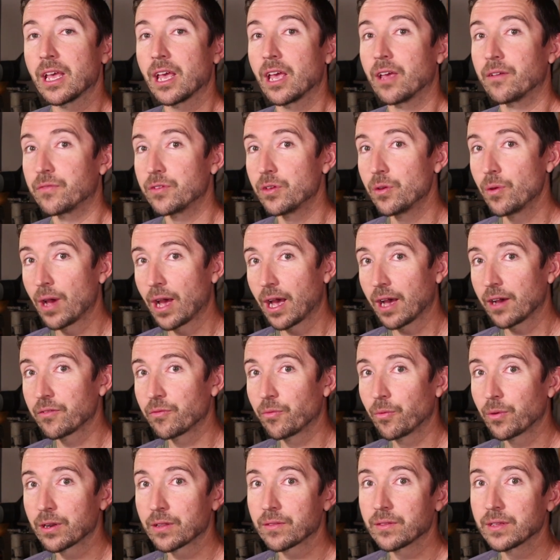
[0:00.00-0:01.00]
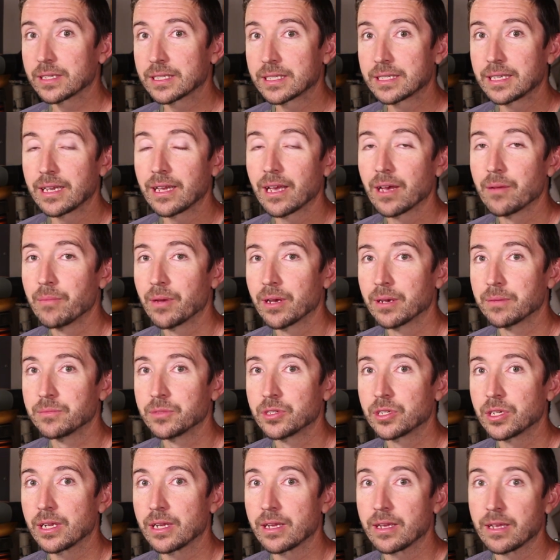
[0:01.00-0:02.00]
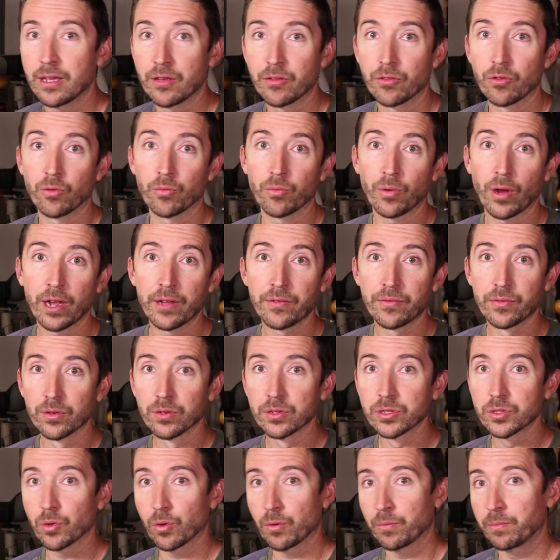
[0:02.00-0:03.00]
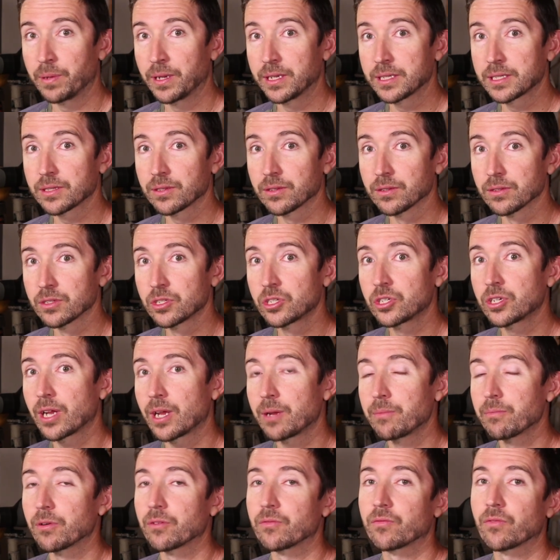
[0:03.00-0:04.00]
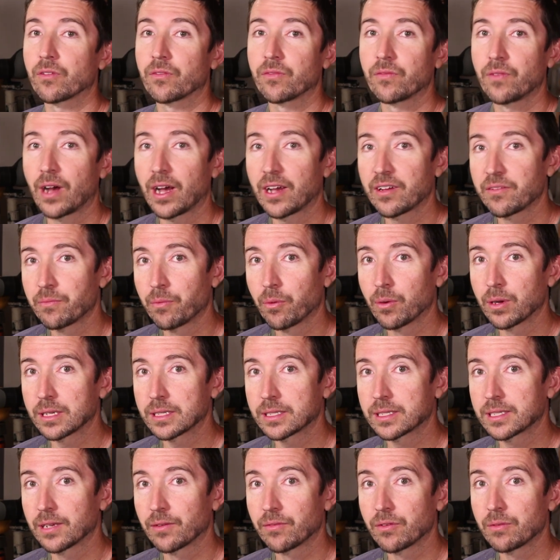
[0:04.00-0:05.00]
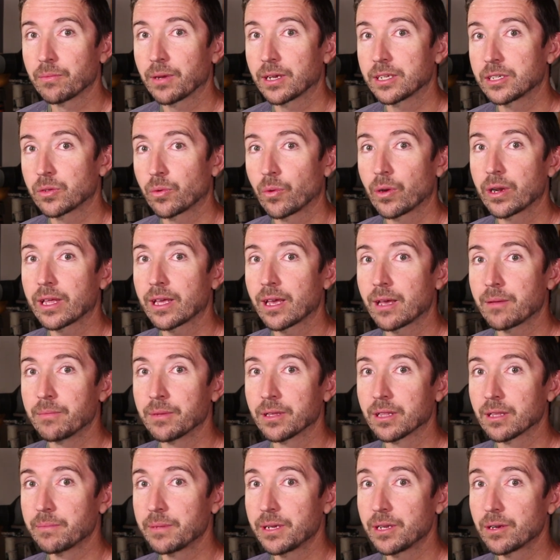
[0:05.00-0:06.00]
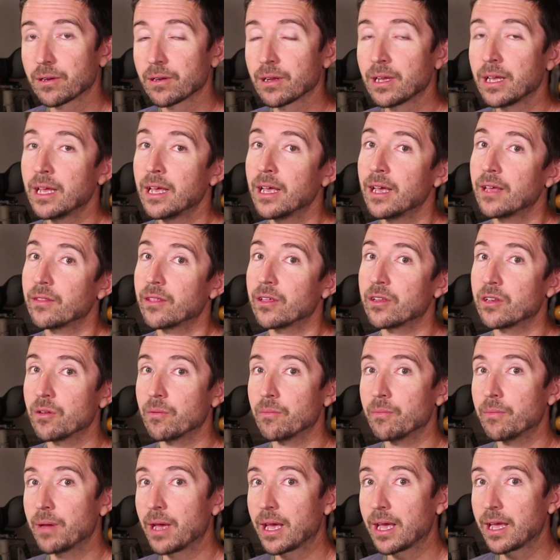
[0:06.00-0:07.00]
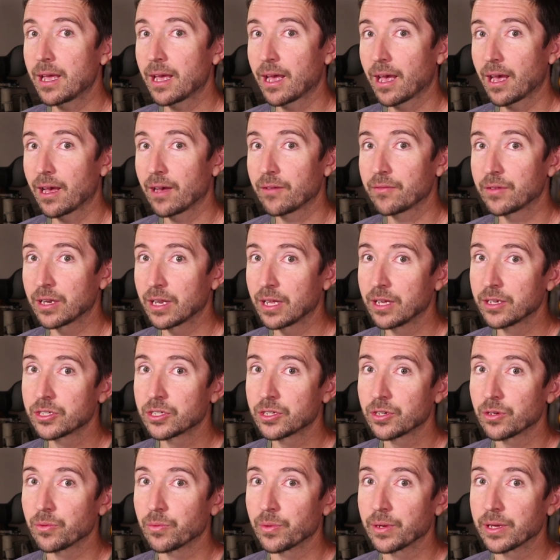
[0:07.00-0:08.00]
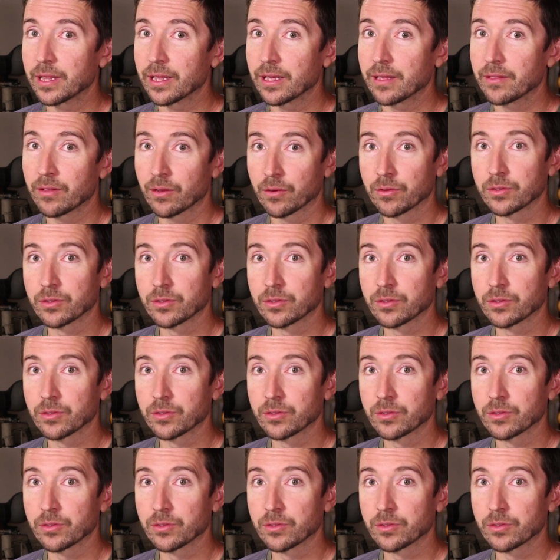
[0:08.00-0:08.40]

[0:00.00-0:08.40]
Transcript: If you have one of the C M M G, either rifles or pistols chambered for five point seven by twenty-eight millimeter, then you may have an issue with it.